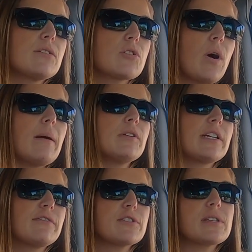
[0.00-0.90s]
So I'm
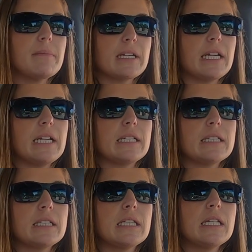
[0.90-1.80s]
looking for somebody
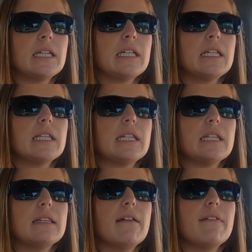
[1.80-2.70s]

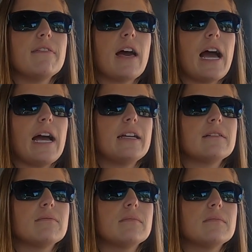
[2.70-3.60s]
that
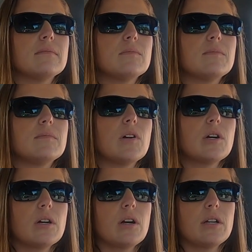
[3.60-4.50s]

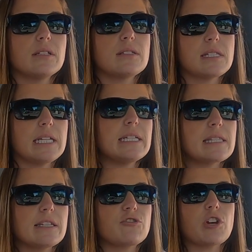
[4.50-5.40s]
sees
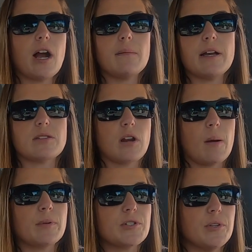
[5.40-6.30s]
this job as an
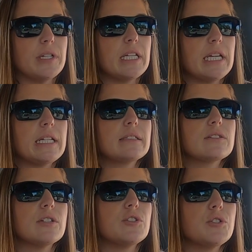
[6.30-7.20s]
opportunity
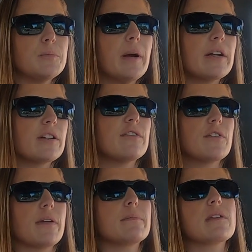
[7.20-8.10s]
to do better
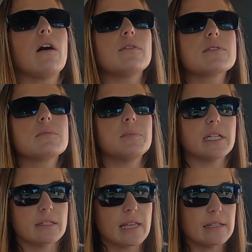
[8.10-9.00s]
for themselves,
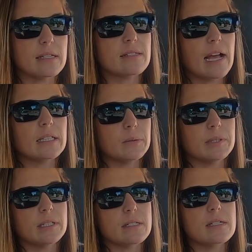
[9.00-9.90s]
because that's exactly
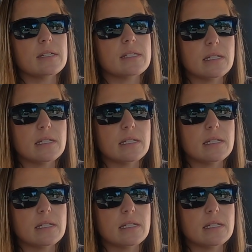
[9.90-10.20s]
what this is.